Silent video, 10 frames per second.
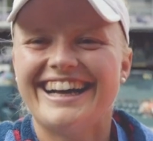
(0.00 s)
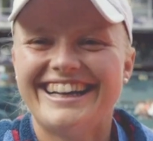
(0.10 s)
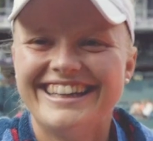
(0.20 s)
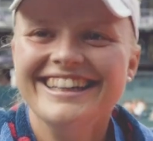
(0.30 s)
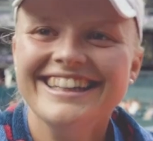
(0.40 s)

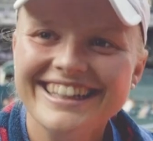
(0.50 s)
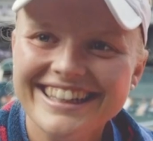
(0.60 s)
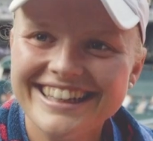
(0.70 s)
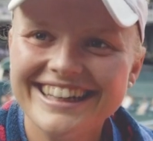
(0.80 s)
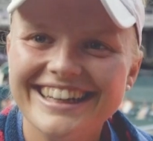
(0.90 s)

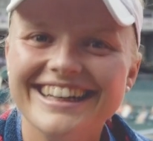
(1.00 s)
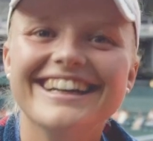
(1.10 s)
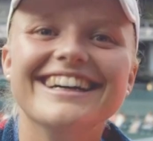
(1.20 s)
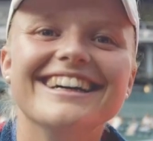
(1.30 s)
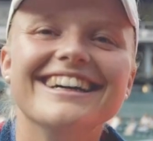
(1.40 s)

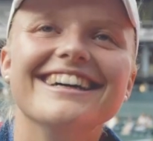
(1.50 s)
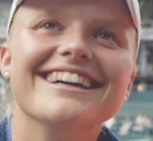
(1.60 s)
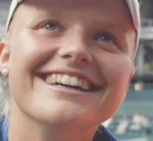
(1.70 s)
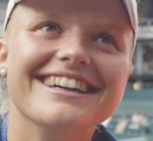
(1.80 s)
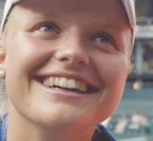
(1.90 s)

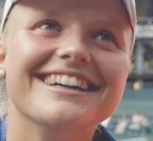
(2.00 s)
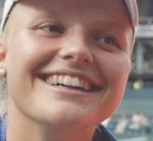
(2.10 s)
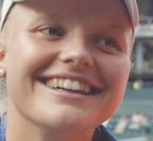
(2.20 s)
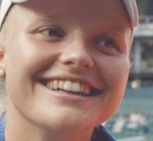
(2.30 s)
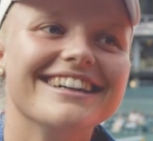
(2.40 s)

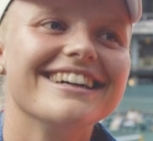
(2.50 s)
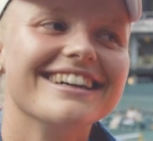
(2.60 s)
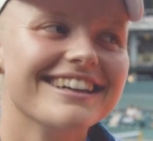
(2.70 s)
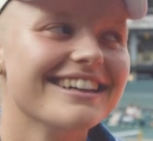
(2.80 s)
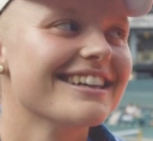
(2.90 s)

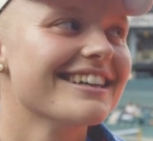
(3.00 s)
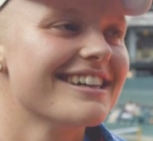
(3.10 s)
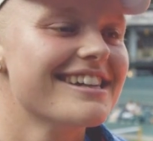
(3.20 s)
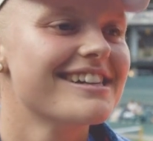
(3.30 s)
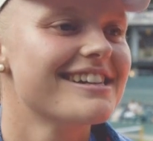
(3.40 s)

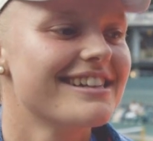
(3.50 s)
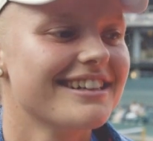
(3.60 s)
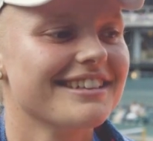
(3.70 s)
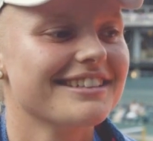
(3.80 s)
No words are spoken by the person on screen.